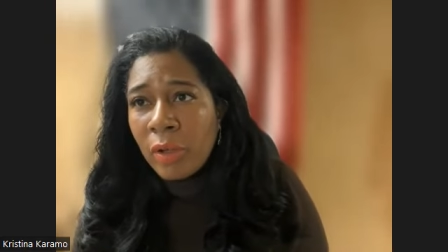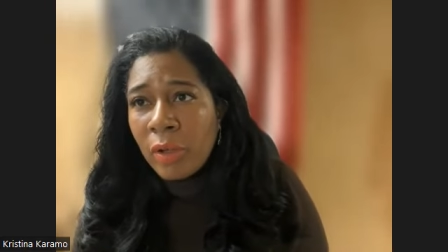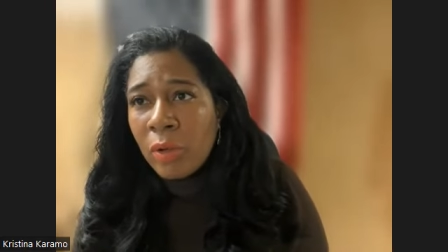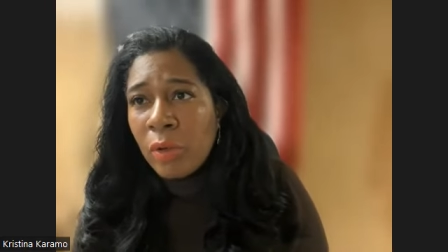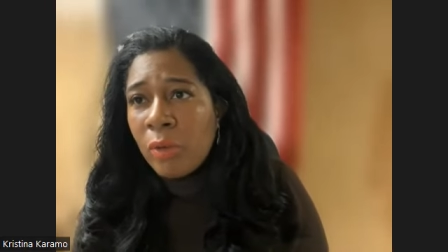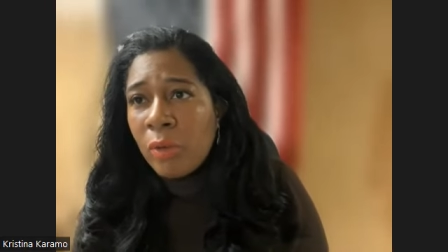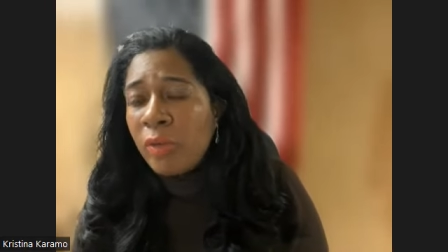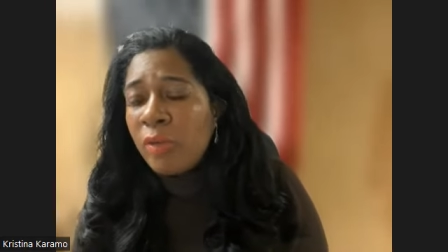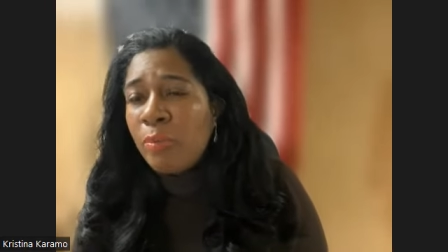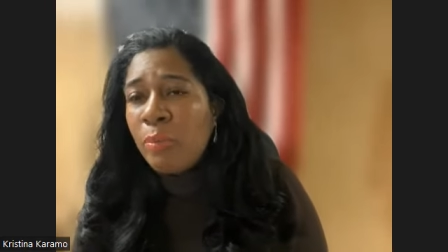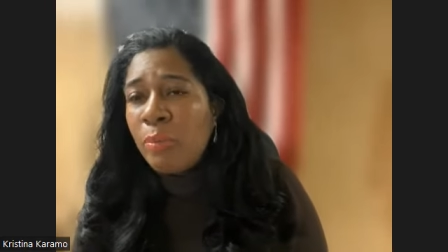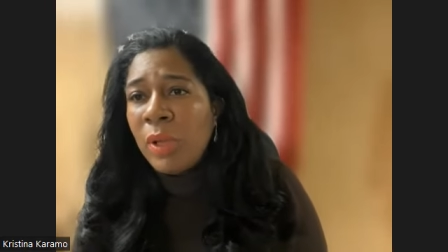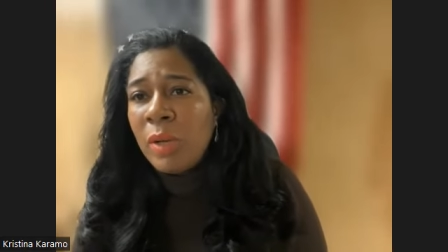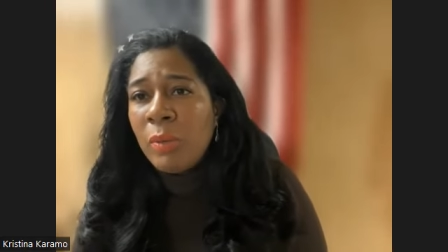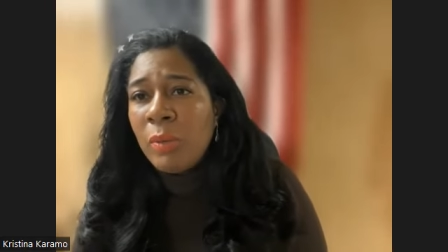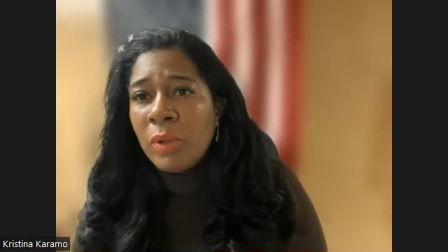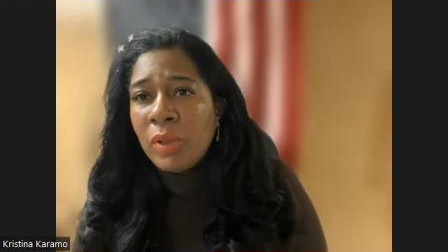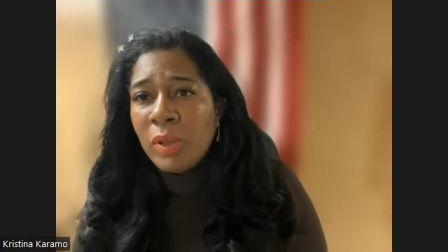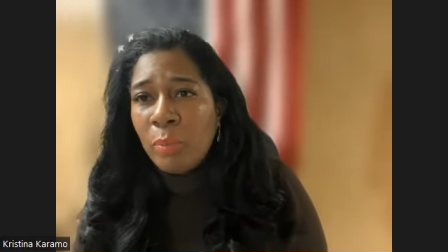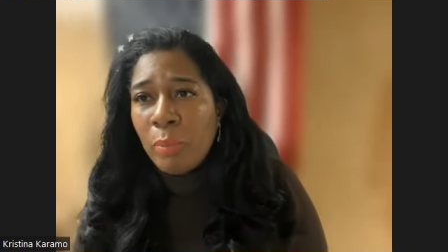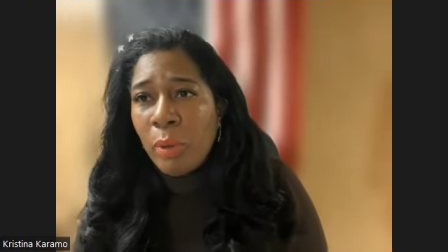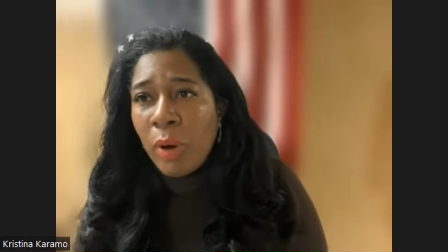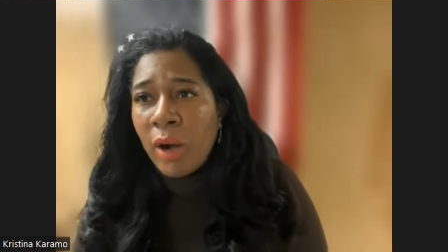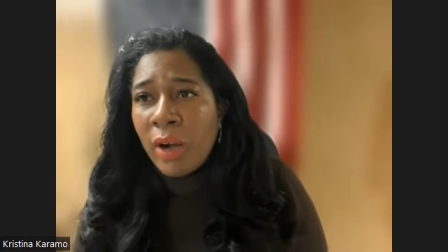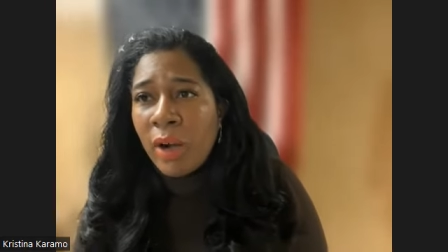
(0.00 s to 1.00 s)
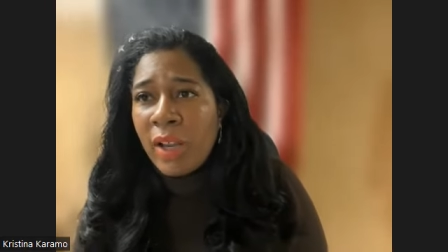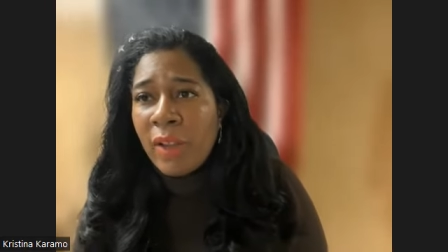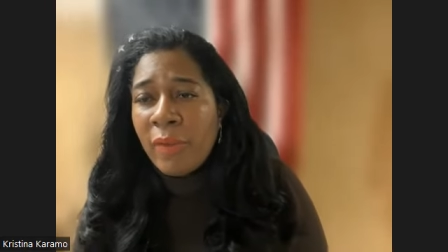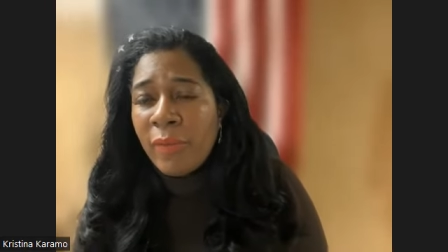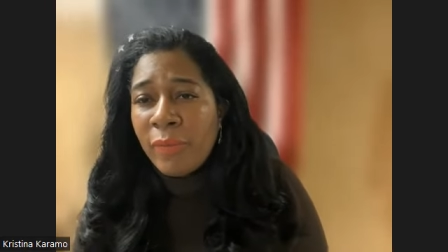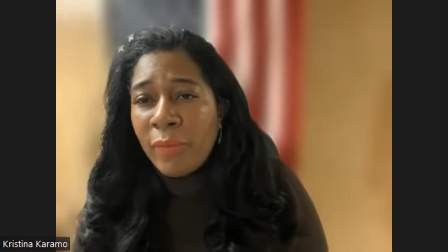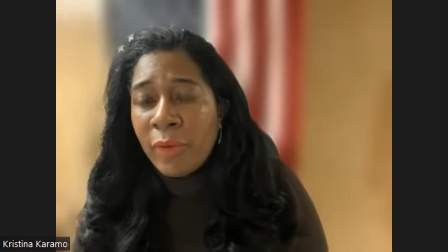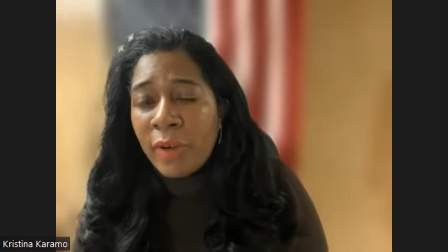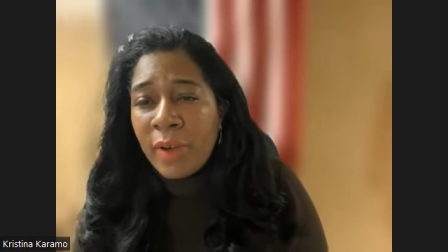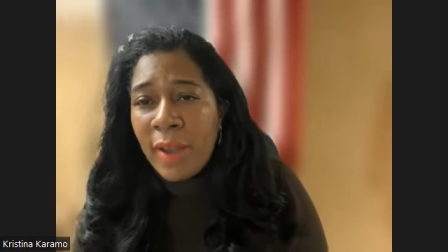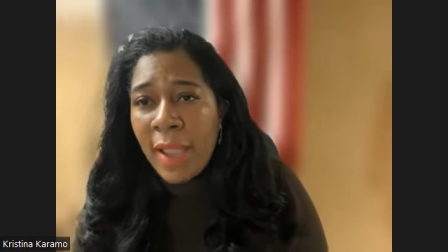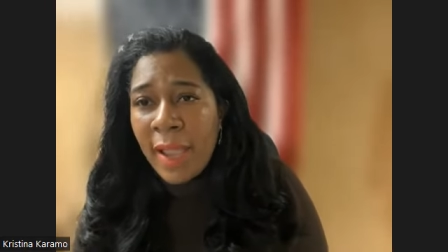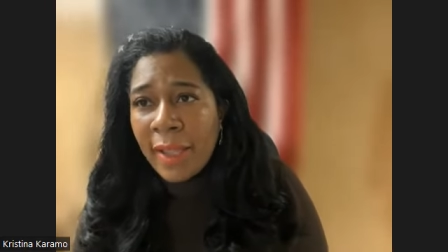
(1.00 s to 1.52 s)
who's been with the party
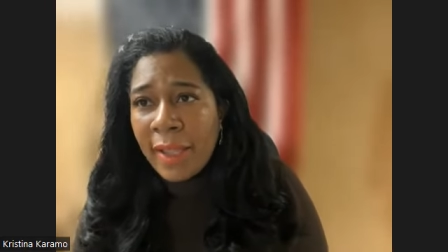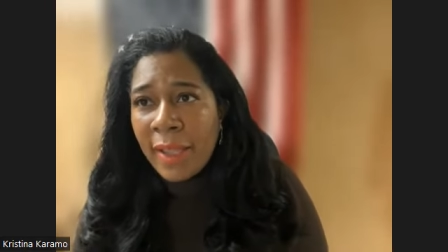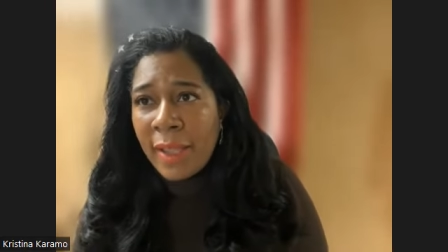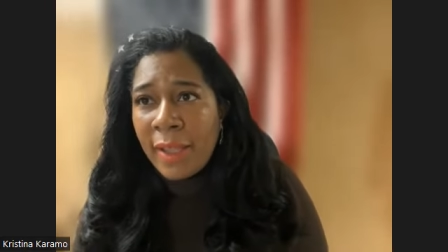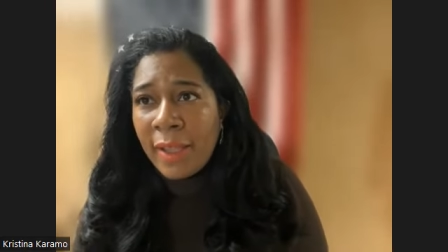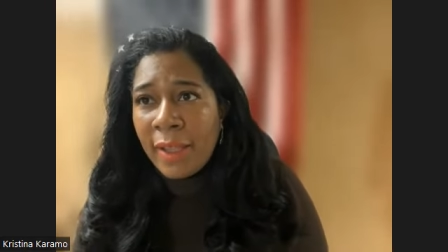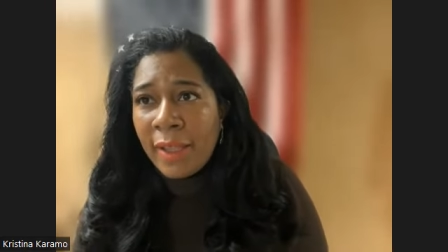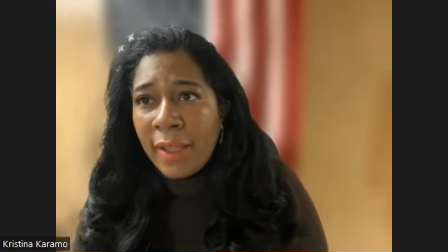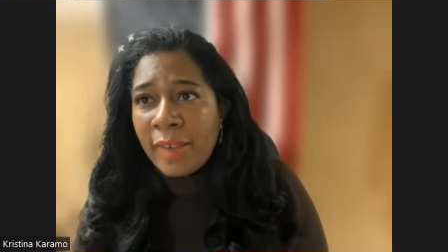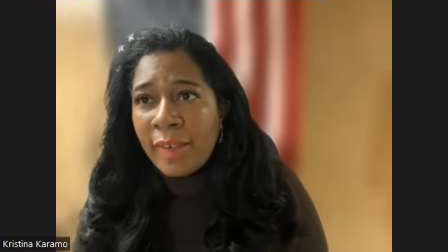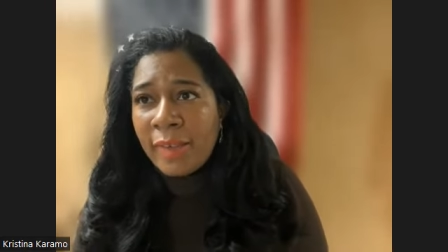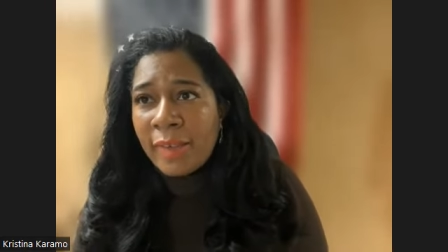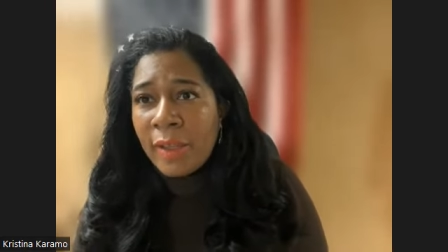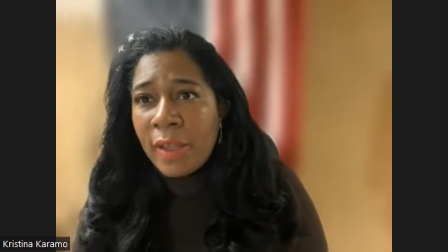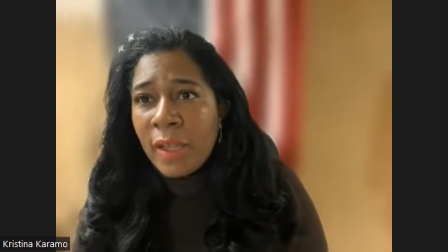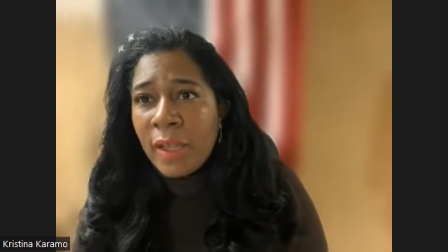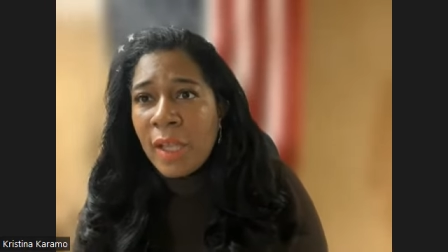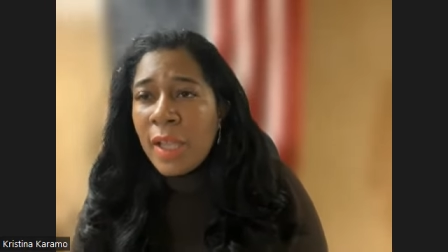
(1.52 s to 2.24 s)
for decades.